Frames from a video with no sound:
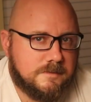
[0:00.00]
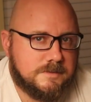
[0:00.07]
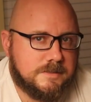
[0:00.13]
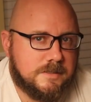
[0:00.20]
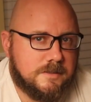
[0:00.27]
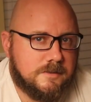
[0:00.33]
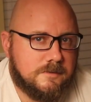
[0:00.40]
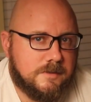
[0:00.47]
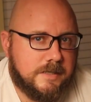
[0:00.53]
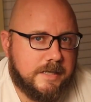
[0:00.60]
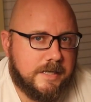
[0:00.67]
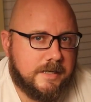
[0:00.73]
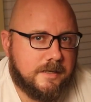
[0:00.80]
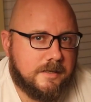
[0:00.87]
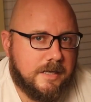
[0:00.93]
So
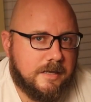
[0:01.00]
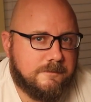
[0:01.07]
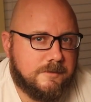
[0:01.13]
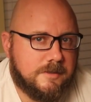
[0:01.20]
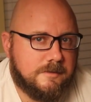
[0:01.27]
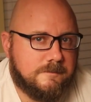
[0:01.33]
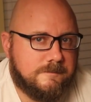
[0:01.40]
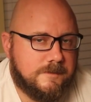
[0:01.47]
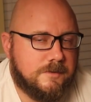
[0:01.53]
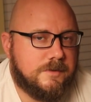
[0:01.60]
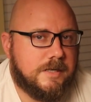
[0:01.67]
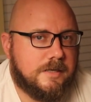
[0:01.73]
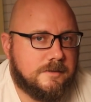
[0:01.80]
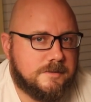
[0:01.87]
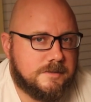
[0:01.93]
an egg every few
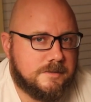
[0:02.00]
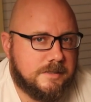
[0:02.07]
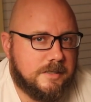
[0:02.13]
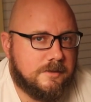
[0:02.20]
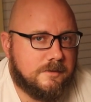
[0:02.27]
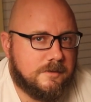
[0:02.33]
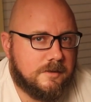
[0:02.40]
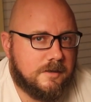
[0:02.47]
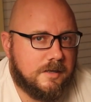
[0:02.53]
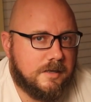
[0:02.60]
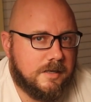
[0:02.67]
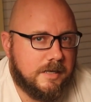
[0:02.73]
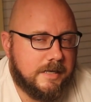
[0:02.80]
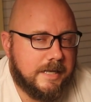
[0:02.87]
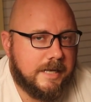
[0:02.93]
days, or
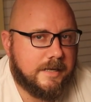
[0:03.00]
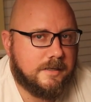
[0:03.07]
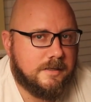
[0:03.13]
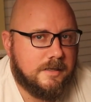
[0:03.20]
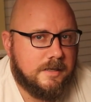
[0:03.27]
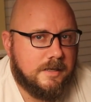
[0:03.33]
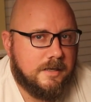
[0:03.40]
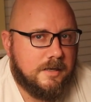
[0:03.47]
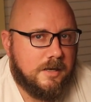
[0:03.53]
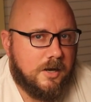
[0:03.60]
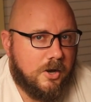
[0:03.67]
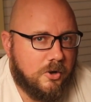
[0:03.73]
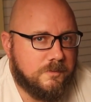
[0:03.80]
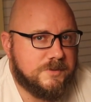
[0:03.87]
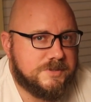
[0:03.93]
an egg
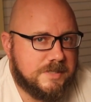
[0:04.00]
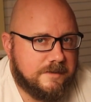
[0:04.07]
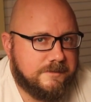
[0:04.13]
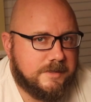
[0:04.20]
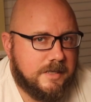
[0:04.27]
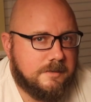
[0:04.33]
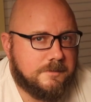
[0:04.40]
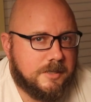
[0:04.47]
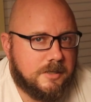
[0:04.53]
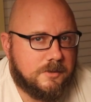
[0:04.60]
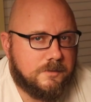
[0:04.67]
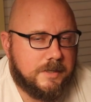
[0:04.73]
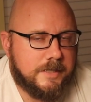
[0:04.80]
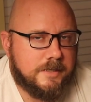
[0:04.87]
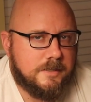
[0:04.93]
almost every day, but
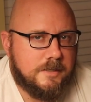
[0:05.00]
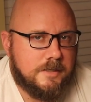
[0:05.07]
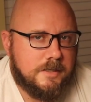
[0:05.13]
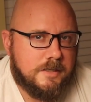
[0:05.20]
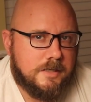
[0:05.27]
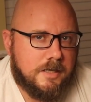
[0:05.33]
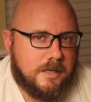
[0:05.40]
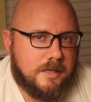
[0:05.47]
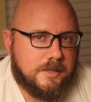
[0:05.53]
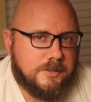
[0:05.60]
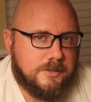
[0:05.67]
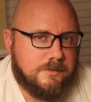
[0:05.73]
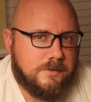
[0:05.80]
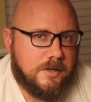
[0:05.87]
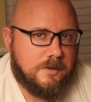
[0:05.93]
not quite.
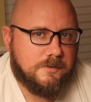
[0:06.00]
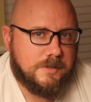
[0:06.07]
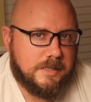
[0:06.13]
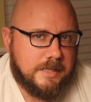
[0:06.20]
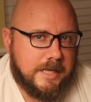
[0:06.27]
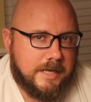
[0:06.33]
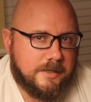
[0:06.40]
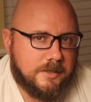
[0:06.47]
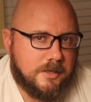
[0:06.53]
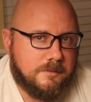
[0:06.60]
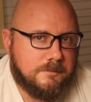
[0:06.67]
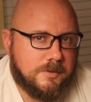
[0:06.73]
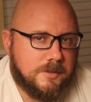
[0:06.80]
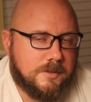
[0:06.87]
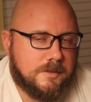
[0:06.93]
That
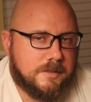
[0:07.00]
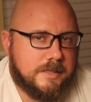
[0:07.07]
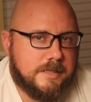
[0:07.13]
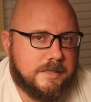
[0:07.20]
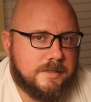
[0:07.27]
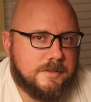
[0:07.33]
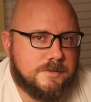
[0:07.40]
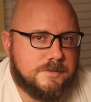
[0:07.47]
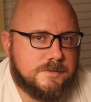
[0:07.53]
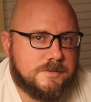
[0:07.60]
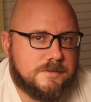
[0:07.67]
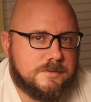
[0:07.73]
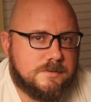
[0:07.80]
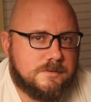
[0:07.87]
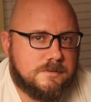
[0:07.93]
number
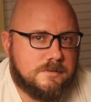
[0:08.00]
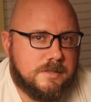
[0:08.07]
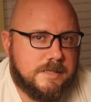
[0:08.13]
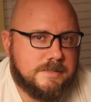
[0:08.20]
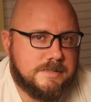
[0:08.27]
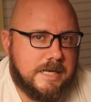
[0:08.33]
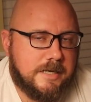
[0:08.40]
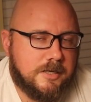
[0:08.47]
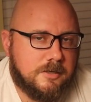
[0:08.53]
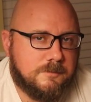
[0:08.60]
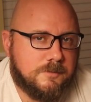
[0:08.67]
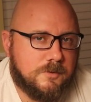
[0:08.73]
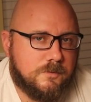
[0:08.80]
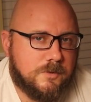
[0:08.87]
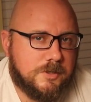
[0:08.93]
is that
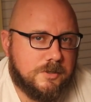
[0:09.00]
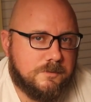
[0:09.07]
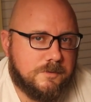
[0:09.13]
number where